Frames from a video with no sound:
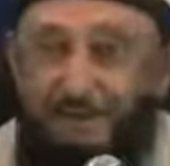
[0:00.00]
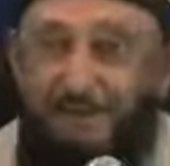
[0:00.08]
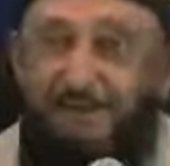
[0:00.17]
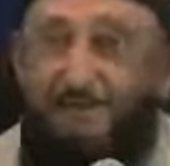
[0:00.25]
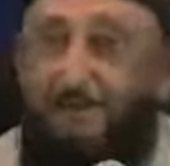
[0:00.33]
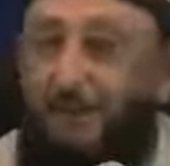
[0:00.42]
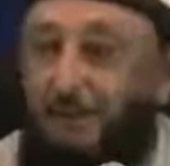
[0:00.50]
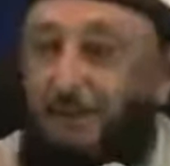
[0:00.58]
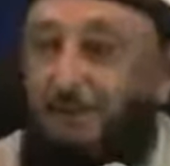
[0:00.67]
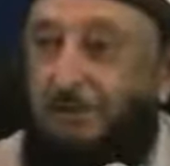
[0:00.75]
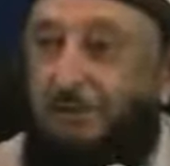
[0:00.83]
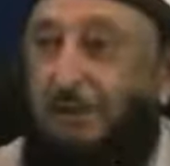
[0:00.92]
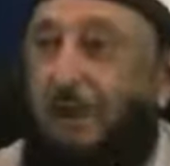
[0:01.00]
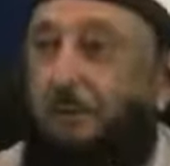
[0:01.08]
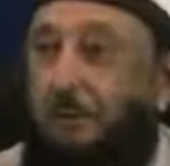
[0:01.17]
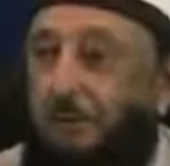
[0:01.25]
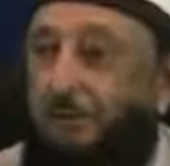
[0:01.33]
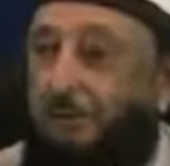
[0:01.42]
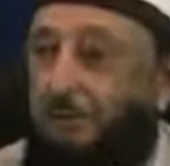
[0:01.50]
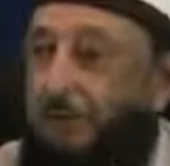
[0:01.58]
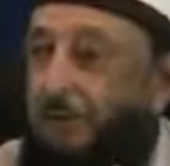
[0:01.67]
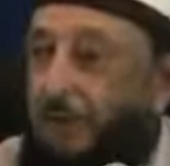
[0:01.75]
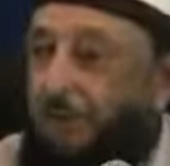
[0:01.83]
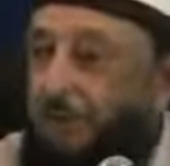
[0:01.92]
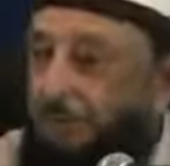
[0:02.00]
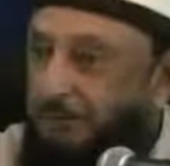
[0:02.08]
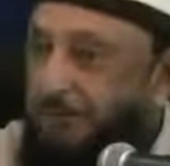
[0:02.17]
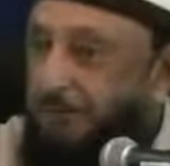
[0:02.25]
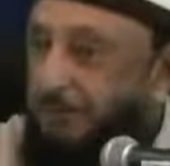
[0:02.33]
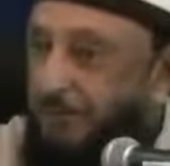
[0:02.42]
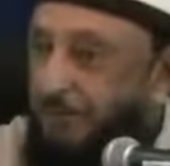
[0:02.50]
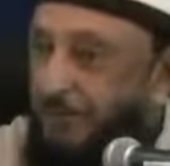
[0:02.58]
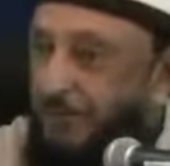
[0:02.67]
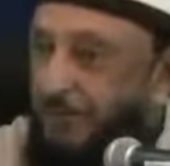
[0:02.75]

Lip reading: international monetary economics?